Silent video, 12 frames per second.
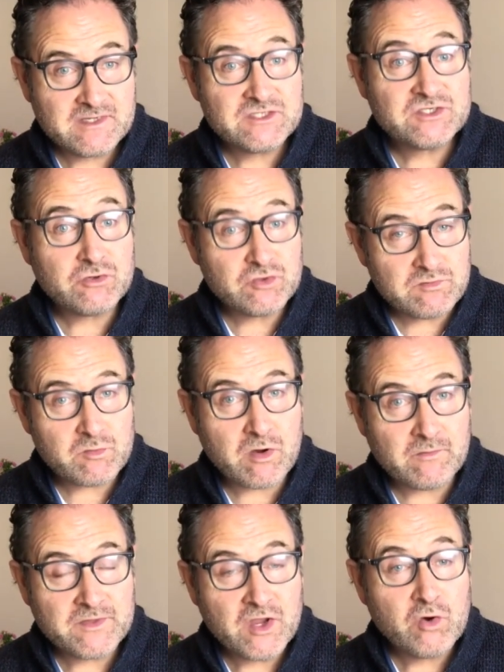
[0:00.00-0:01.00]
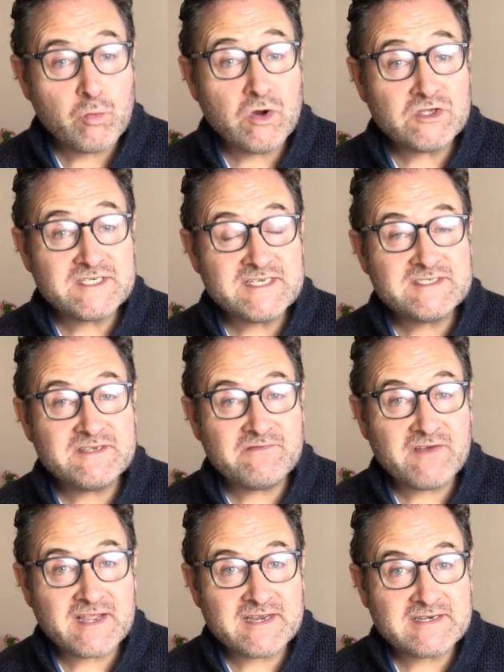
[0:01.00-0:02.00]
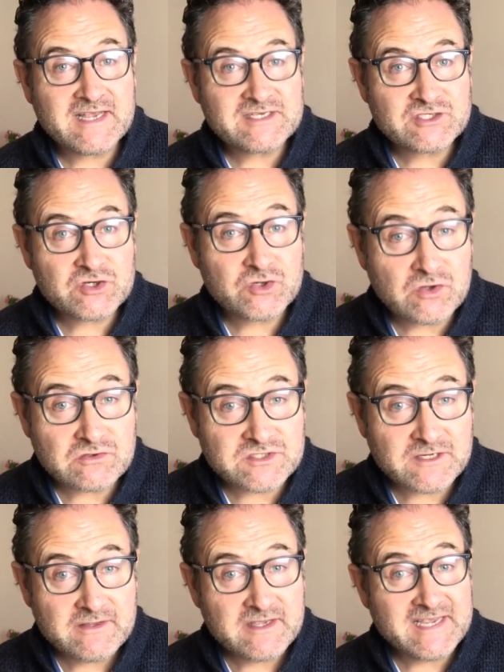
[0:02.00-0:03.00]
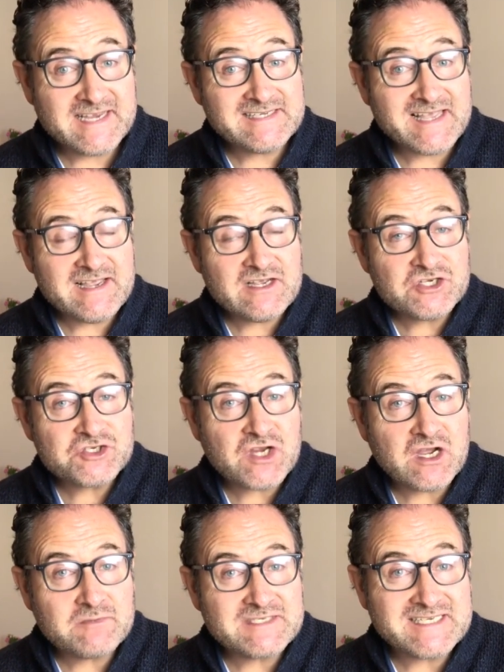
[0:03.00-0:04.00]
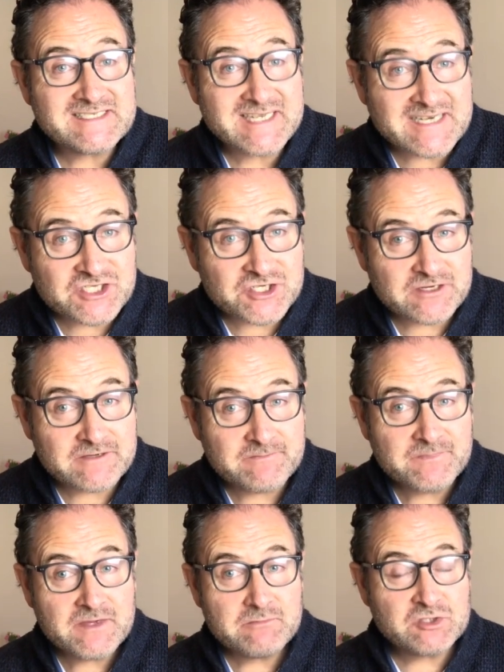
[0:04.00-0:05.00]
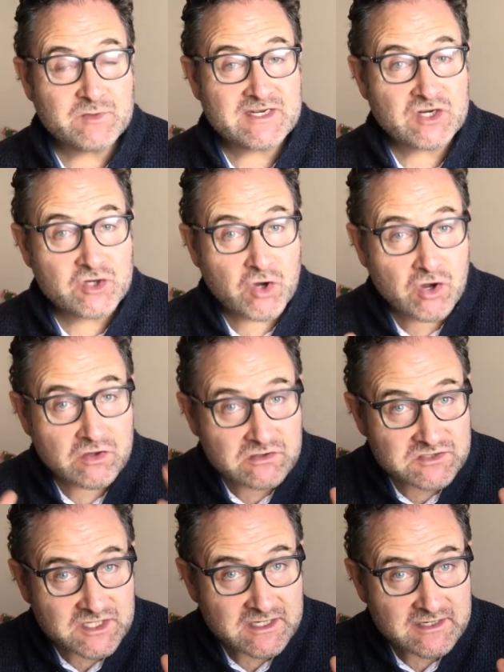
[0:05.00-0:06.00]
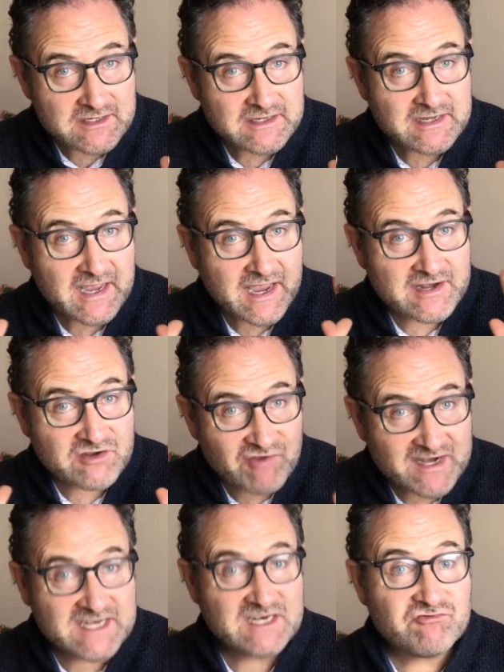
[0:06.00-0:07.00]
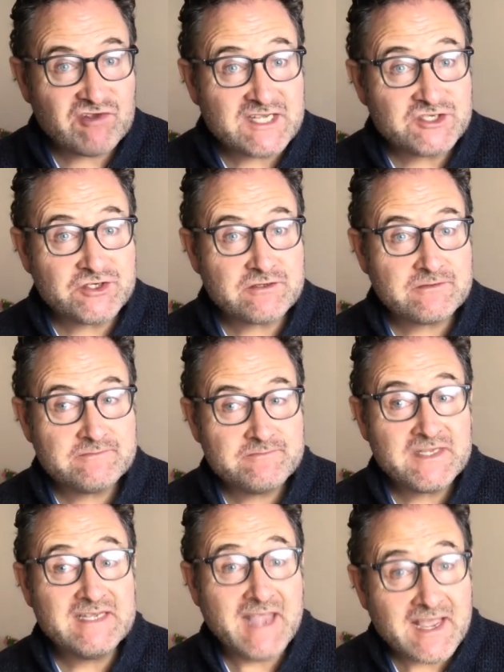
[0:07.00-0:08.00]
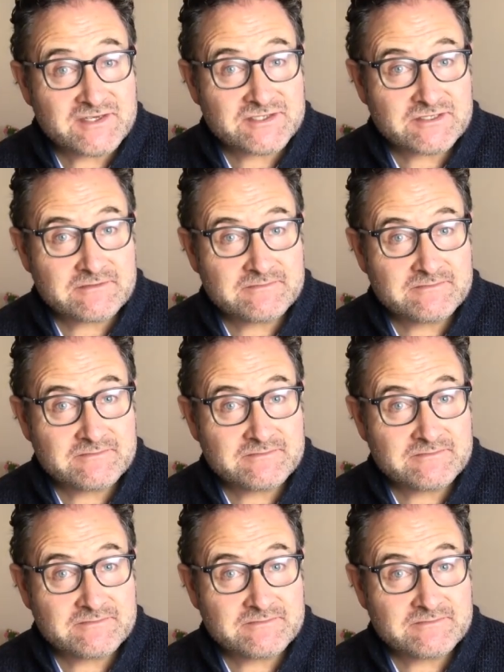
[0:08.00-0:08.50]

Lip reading: So number one, what is defined as a cult? Is there a sharp distinction between a cult and a regular religion? Yes.